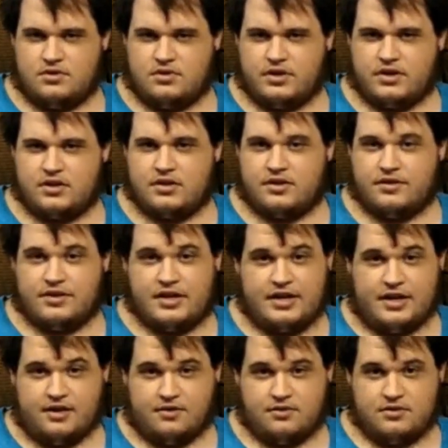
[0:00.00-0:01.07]
like the
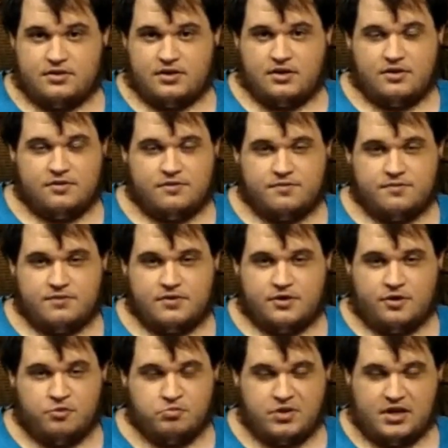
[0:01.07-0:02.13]
layout of the
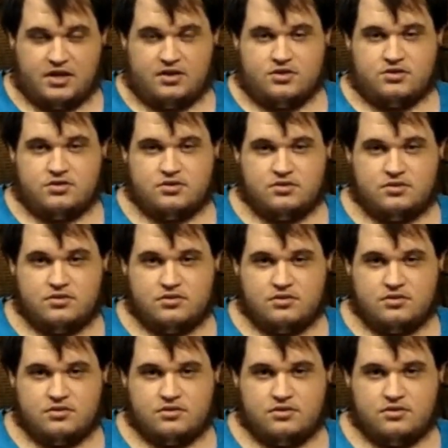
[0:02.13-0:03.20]
homepage,
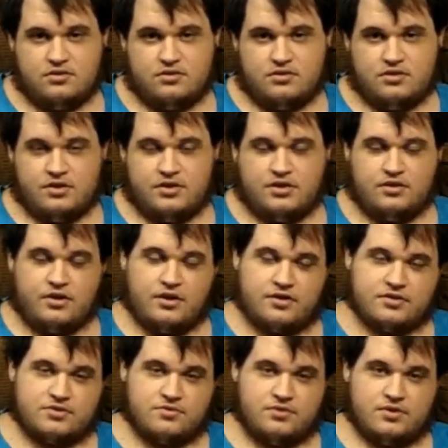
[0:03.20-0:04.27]
the lock
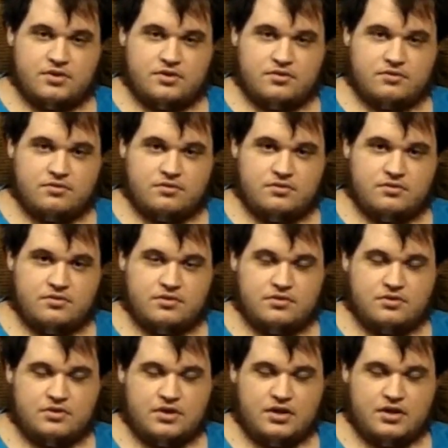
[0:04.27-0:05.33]
screen,
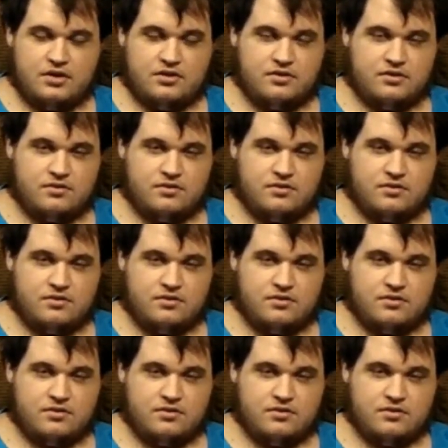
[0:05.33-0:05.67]
and